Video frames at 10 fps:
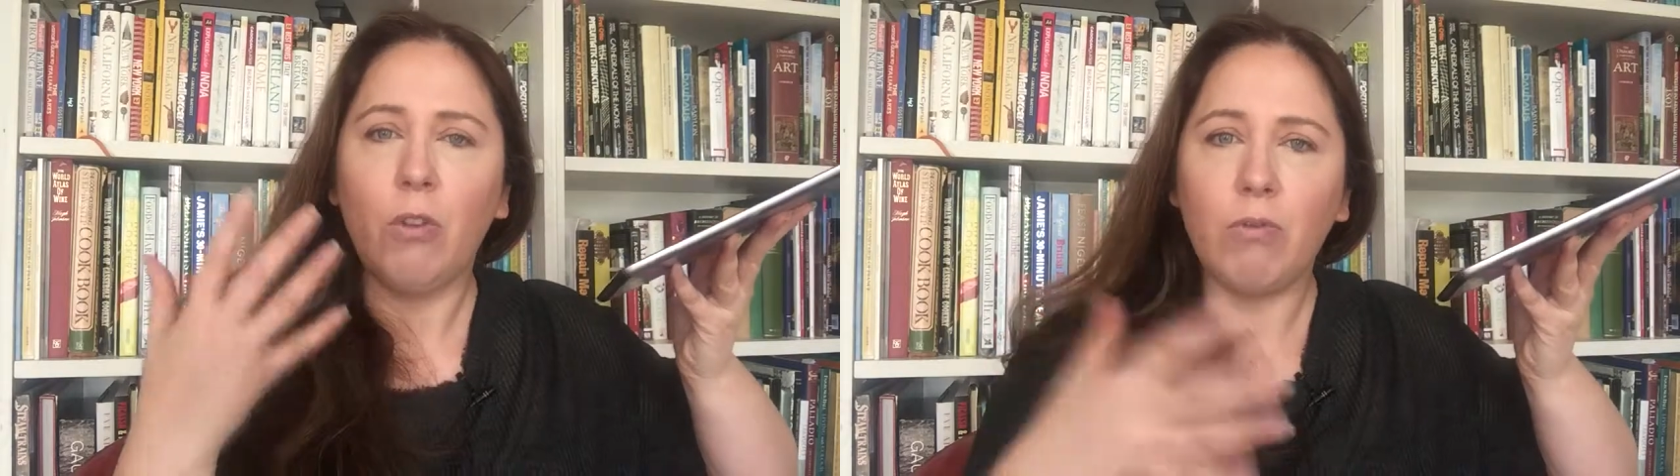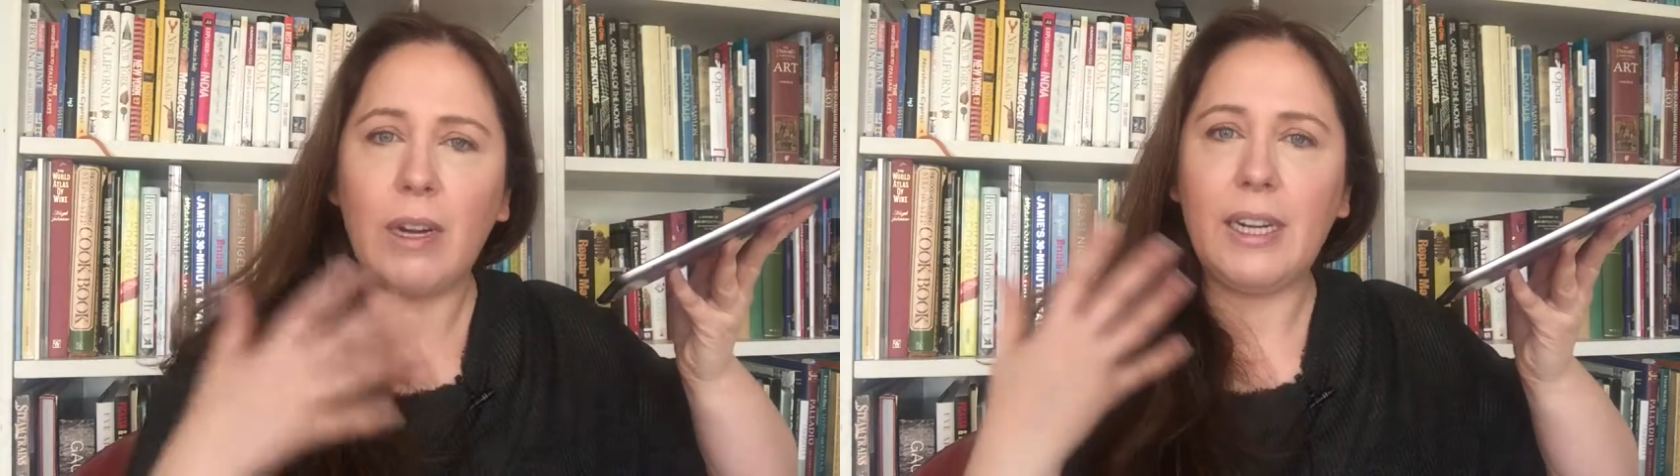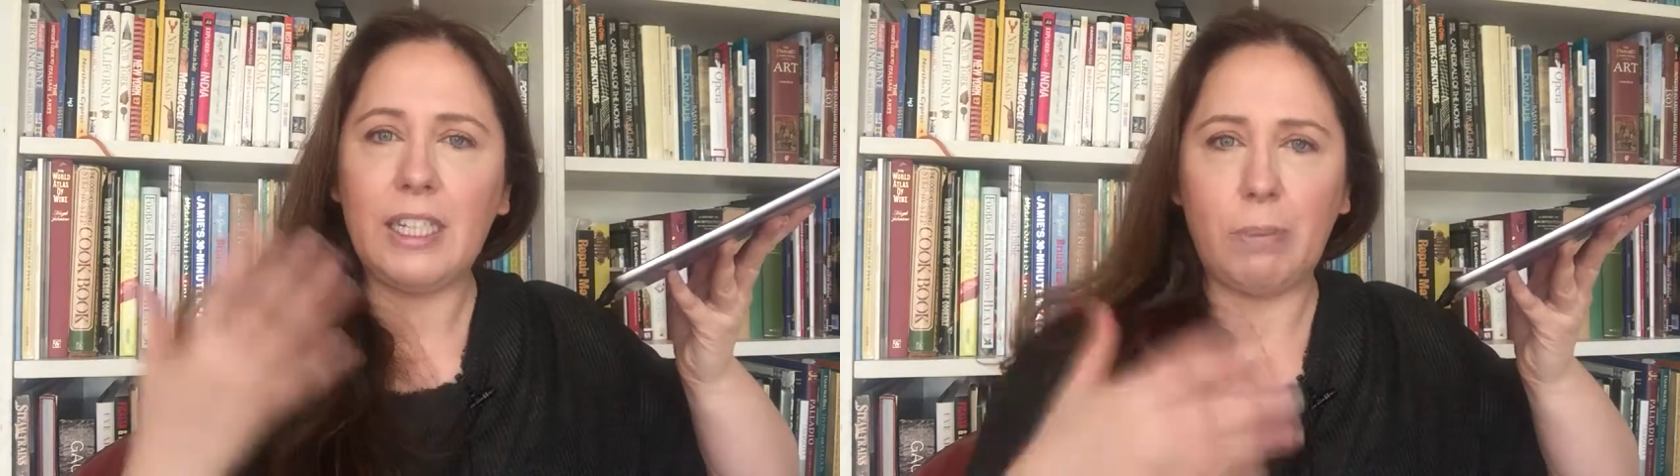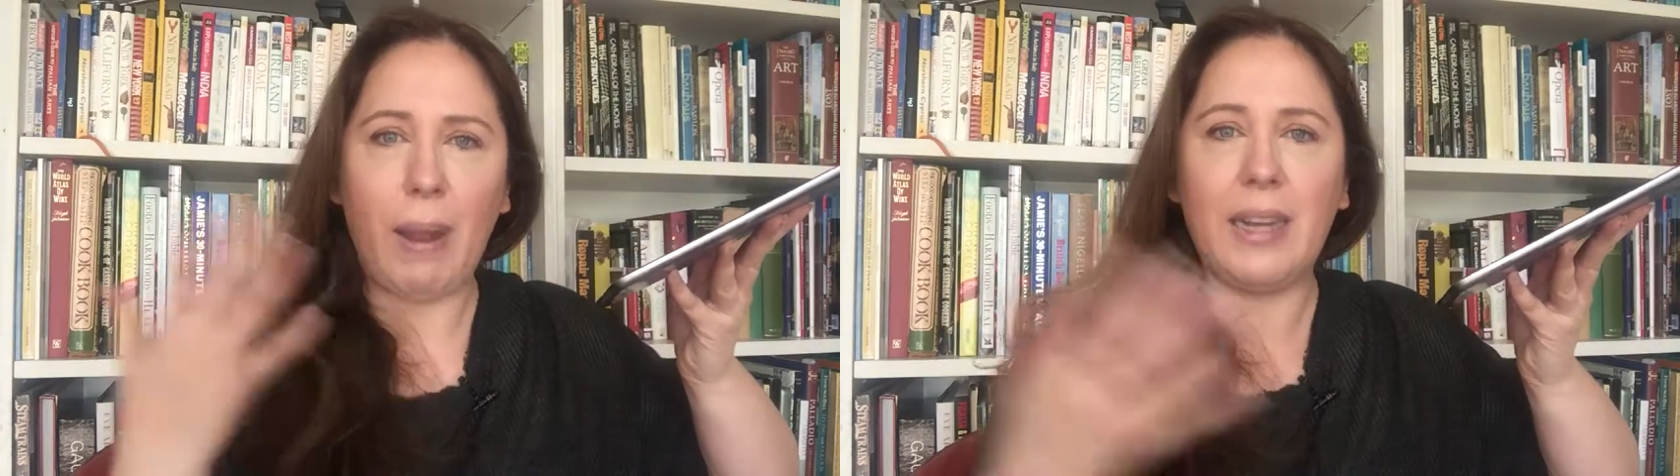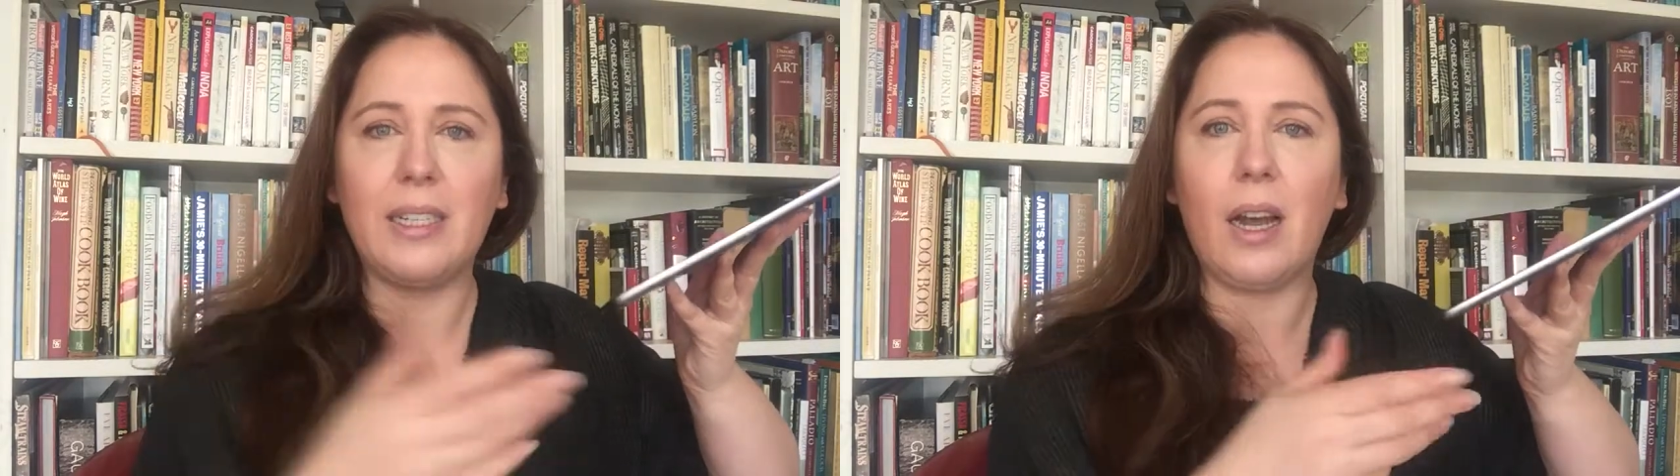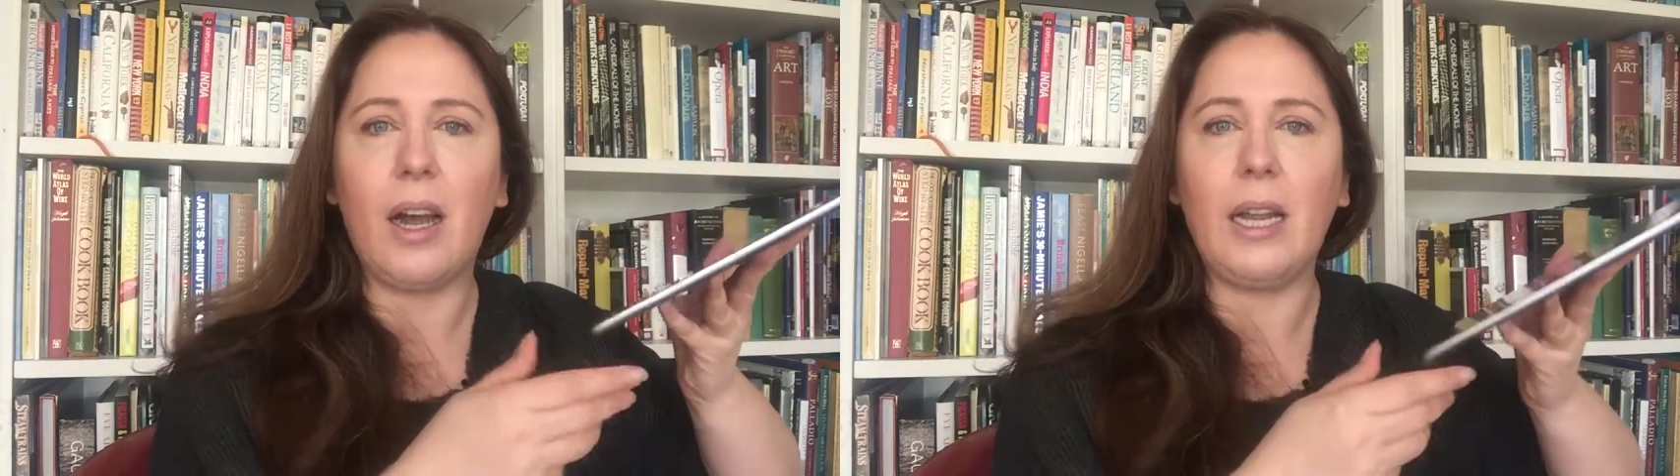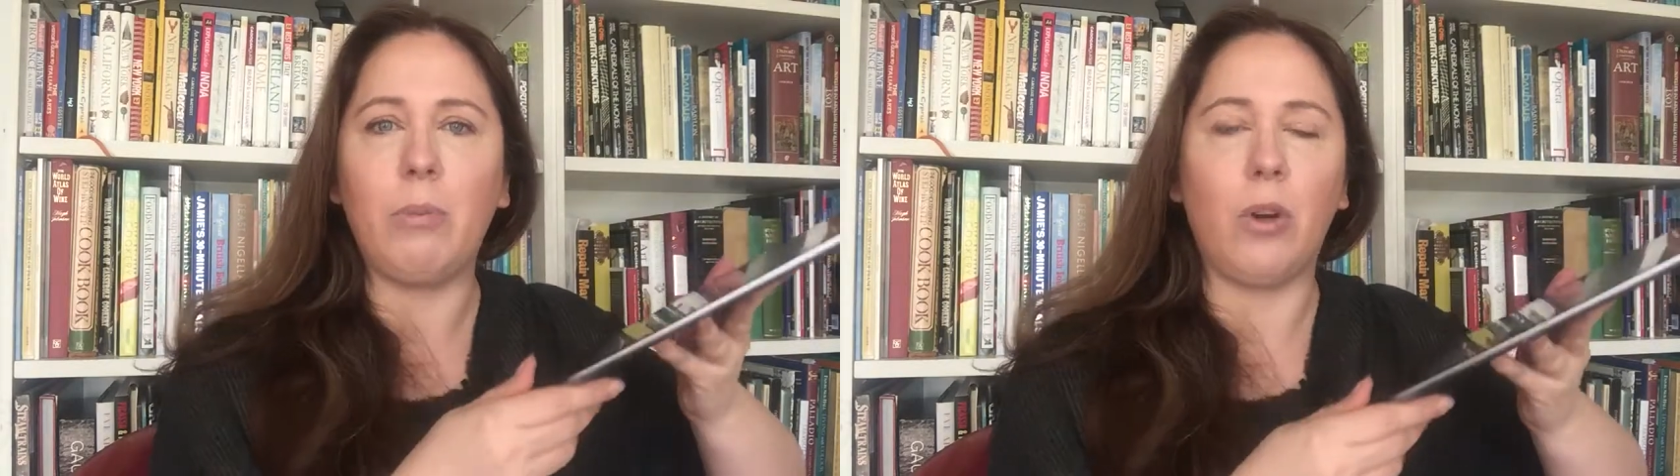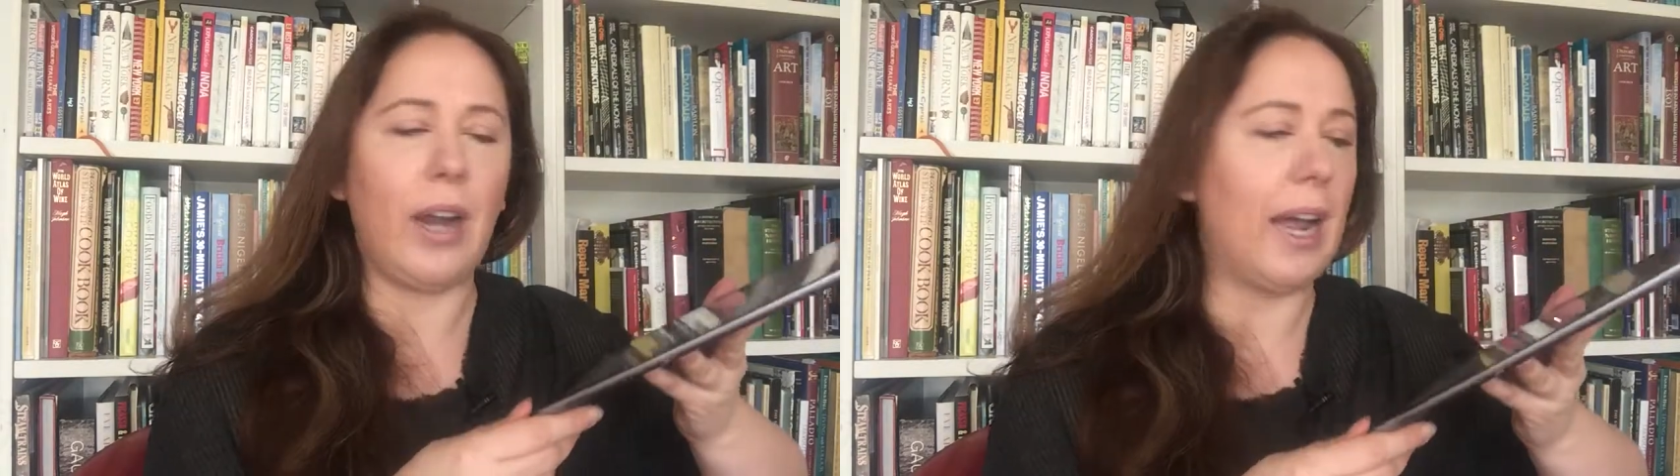really spend time on.